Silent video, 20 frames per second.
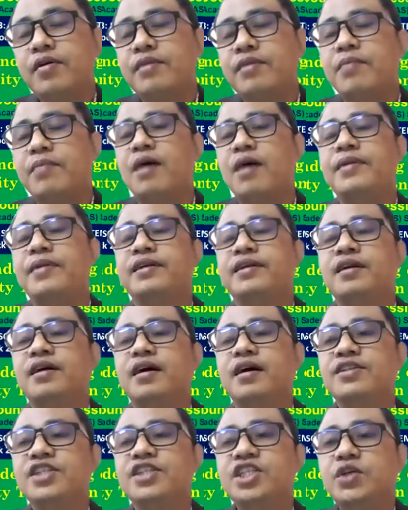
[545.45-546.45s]
of environmental
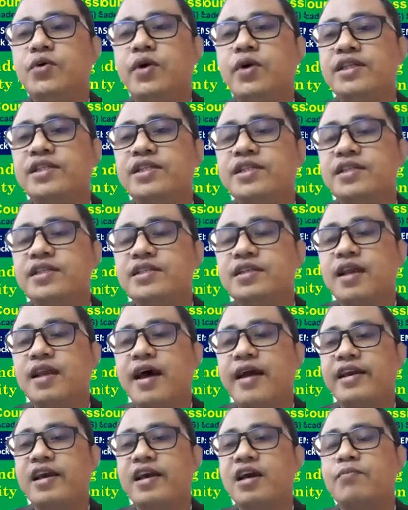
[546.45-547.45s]
consequences,
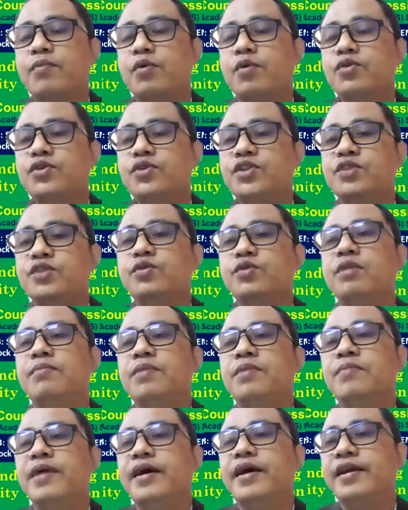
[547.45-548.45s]
like air pollution will
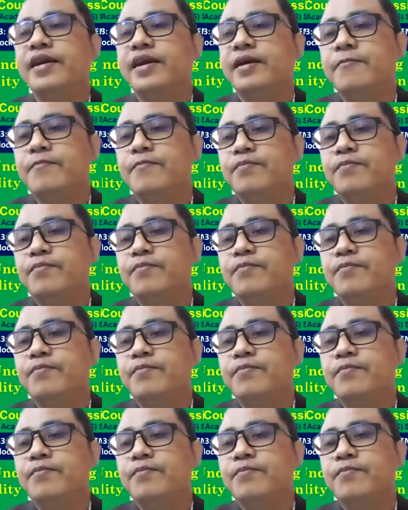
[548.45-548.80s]
be very,